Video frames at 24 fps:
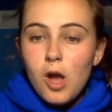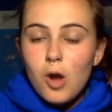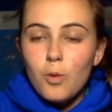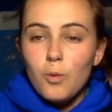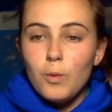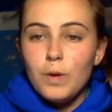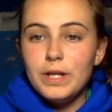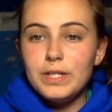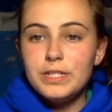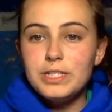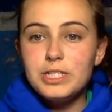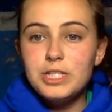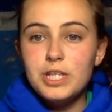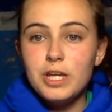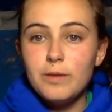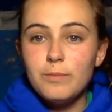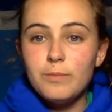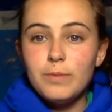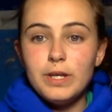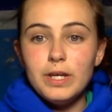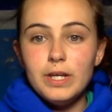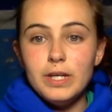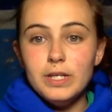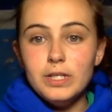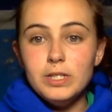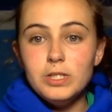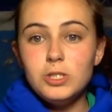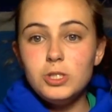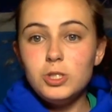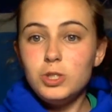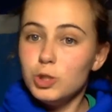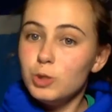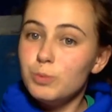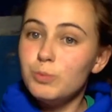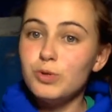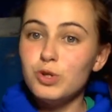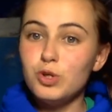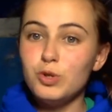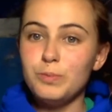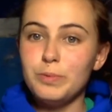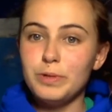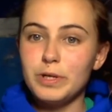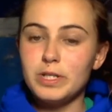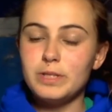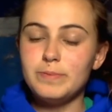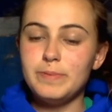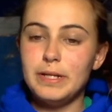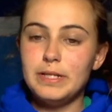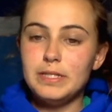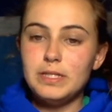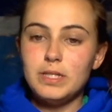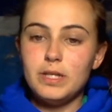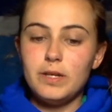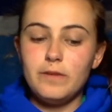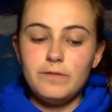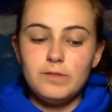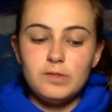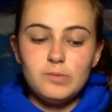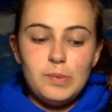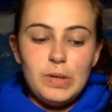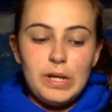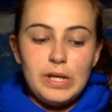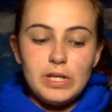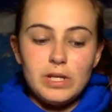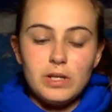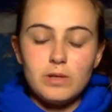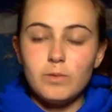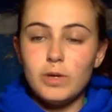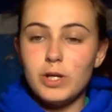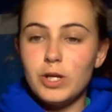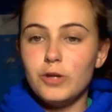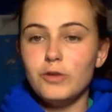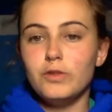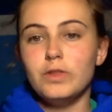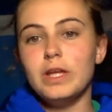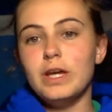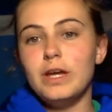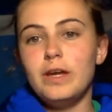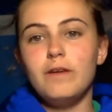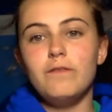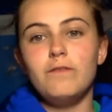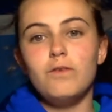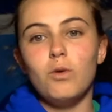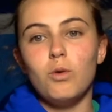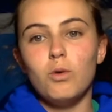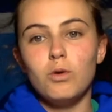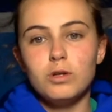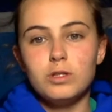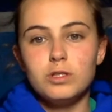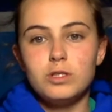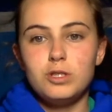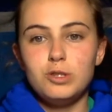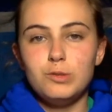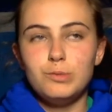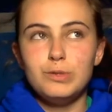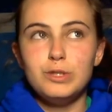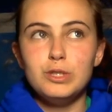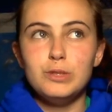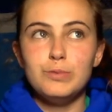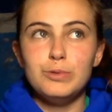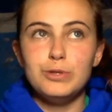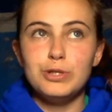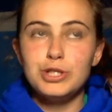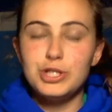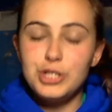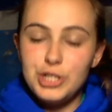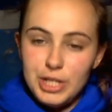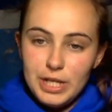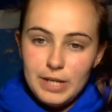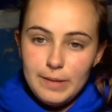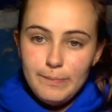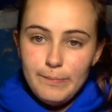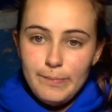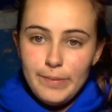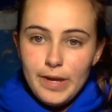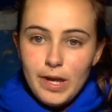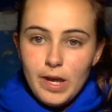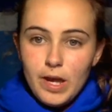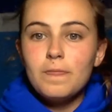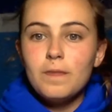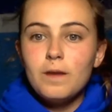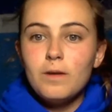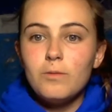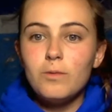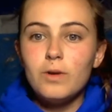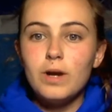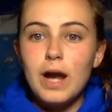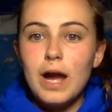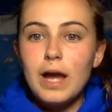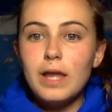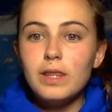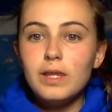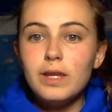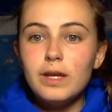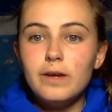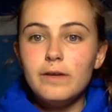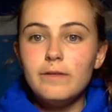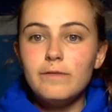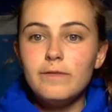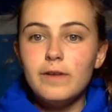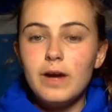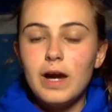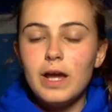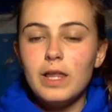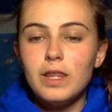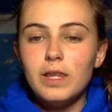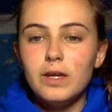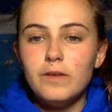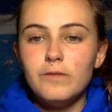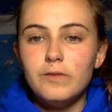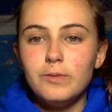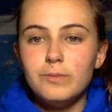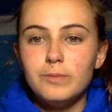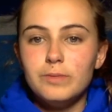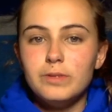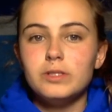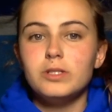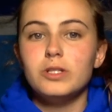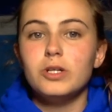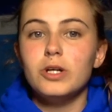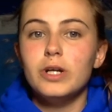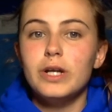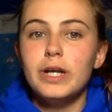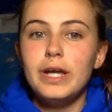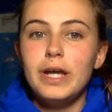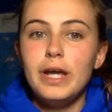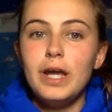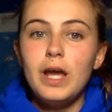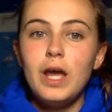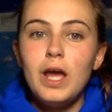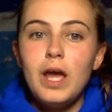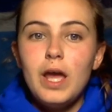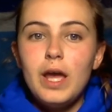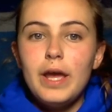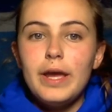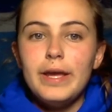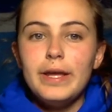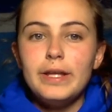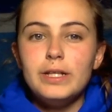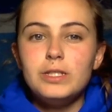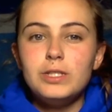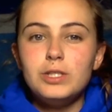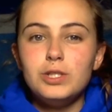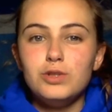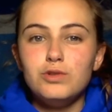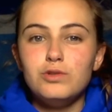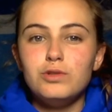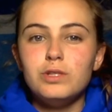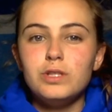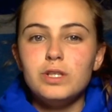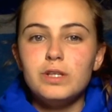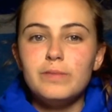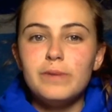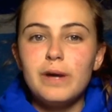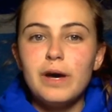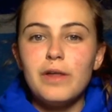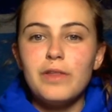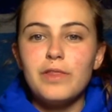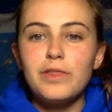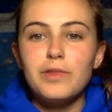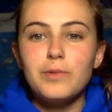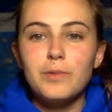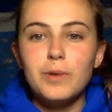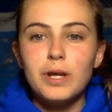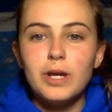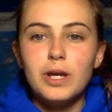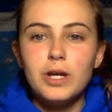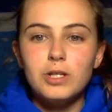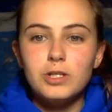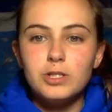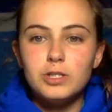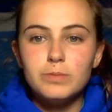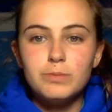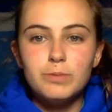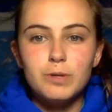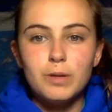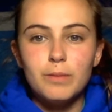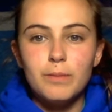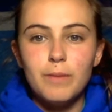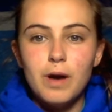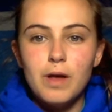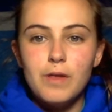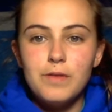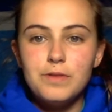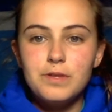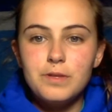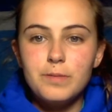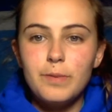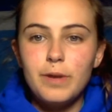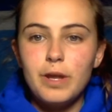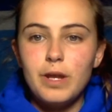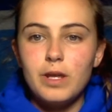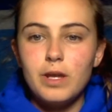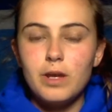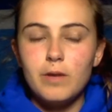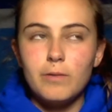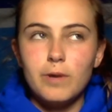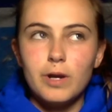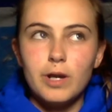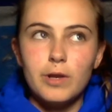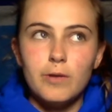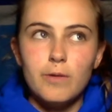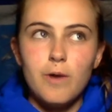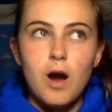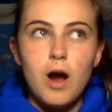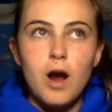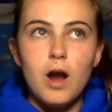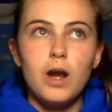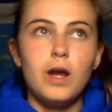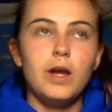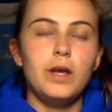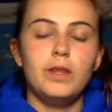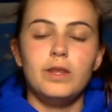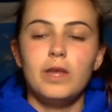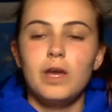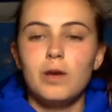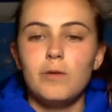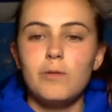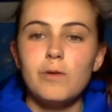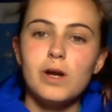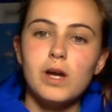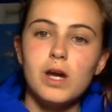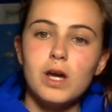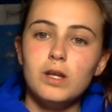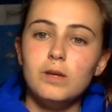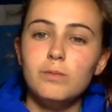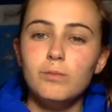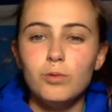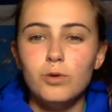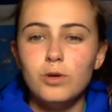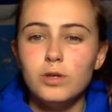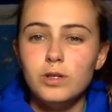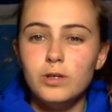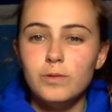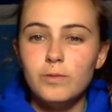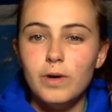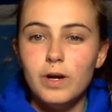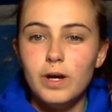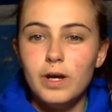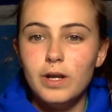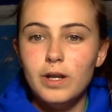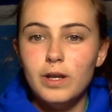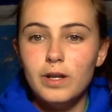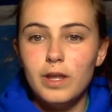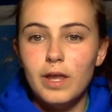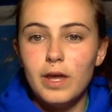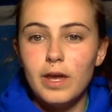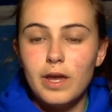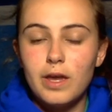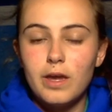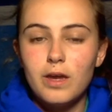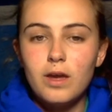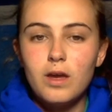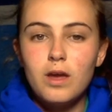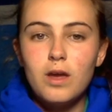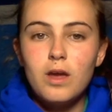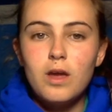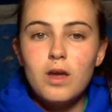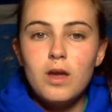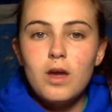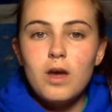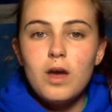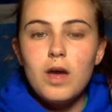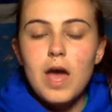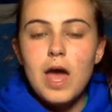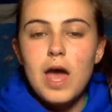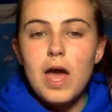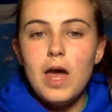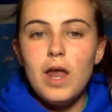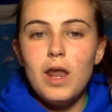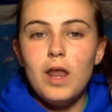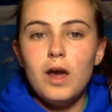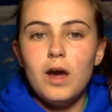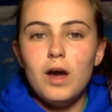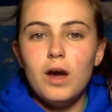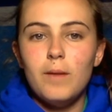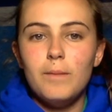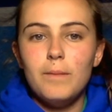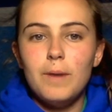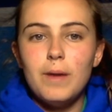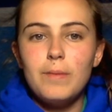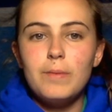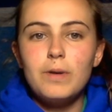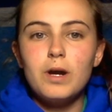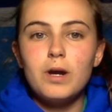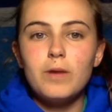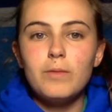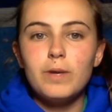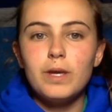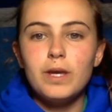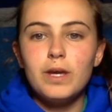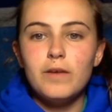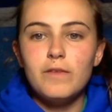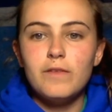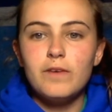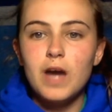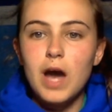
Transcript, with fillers: which can be super duper expensive depending on where you live, or super duper cheap. Where I live, I live in Missouri, it's usually about 300 per month depending on where you are and like what kind of board you want like at uh, my barn we have